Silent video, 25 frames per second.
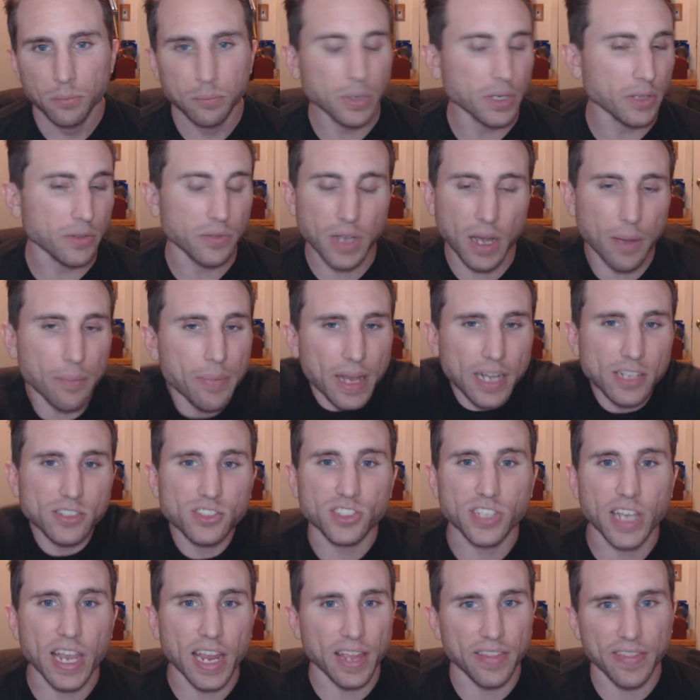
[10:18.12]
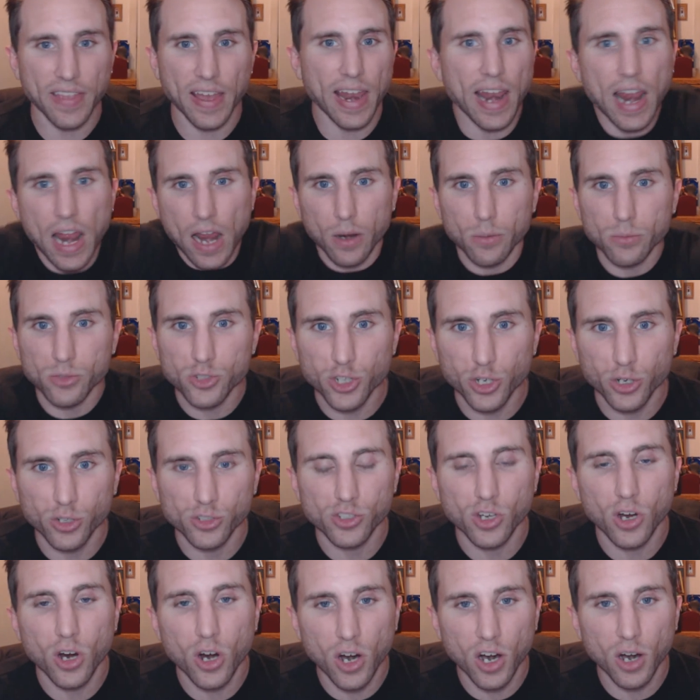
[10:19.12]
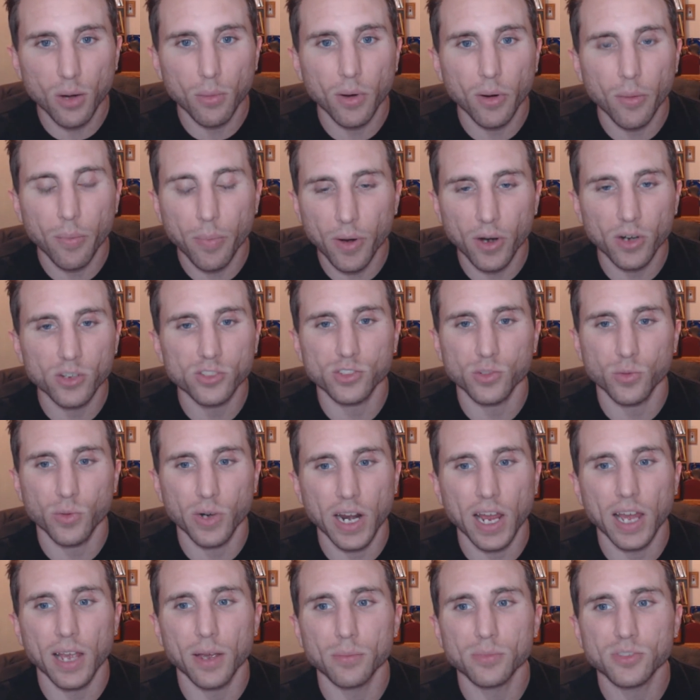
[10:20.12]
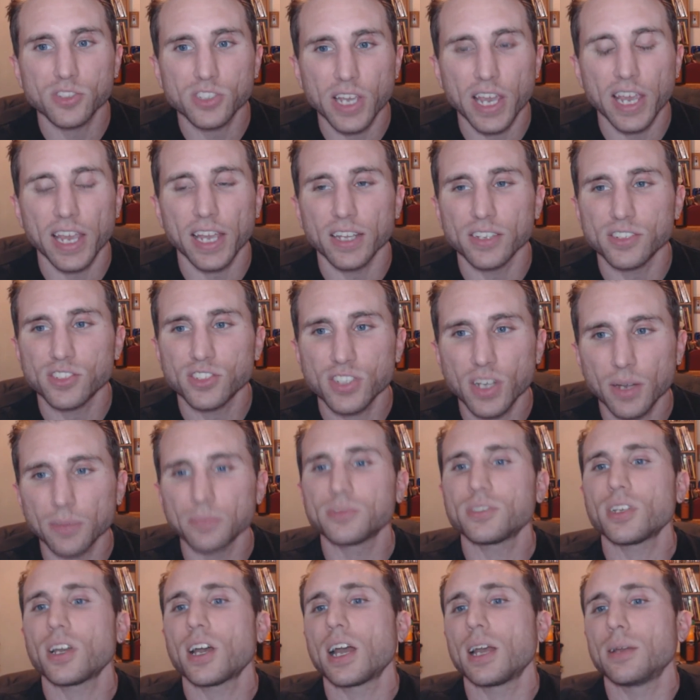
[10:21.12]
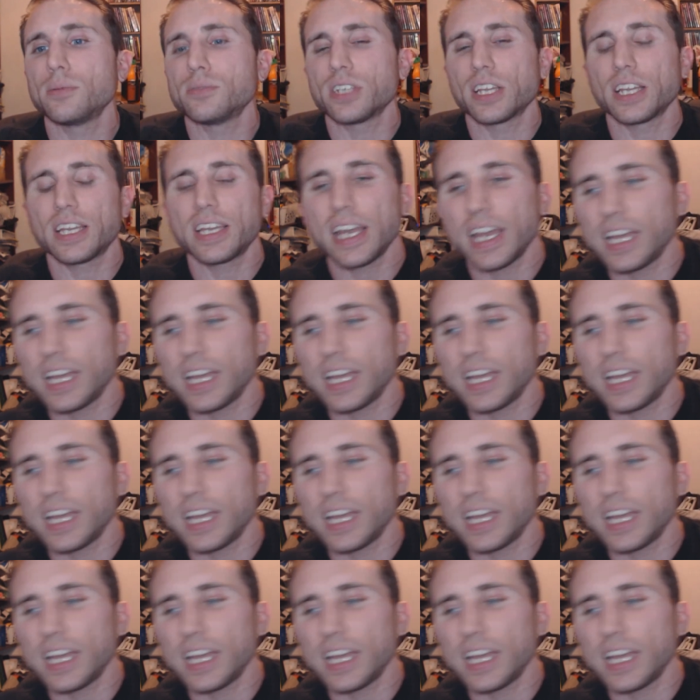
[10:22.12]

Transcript: But I'm not saying that Adam Scheer is a horrible person. What I am saying is sometimes in